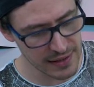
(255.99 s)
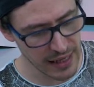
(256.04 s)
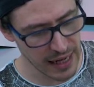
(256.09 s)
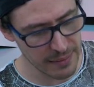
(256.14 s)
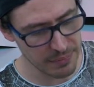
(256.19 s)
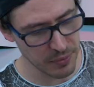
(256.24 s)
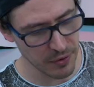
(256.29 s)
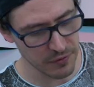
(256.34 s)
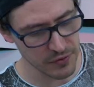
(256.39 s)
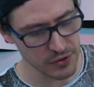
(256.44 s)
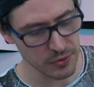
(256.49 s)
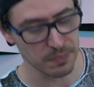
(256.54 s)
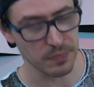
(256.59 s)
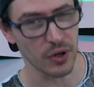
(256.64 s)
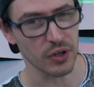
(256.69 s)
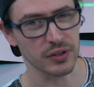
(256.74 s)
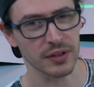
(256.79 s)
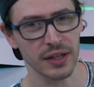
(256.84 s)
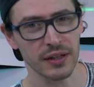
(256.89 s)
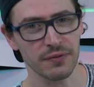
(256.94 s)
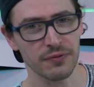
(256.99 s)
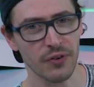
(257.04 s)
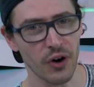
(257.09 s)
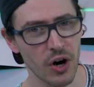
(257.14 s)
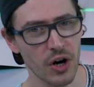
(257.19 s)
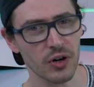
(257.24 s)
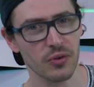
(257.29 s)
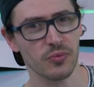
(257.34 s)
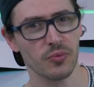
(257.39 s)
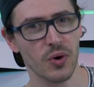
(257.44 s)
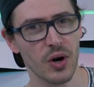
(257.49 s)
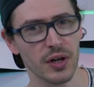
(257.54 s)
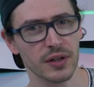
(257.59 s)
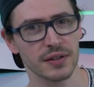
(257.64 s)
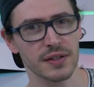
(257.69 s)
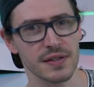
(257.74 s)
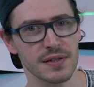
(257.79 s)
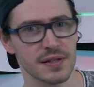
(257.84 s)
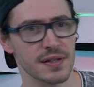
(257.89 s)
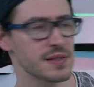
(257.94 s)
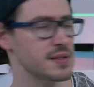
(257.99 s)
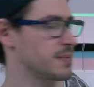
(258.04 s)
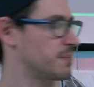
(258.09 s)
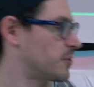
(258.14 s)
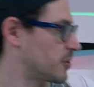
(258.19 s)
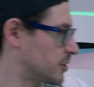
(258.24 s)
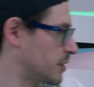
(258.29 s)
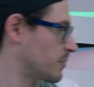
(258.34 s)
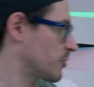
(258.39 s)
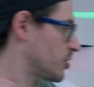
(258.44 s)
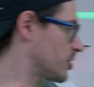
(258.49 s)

type of support. And for what is this support? I'm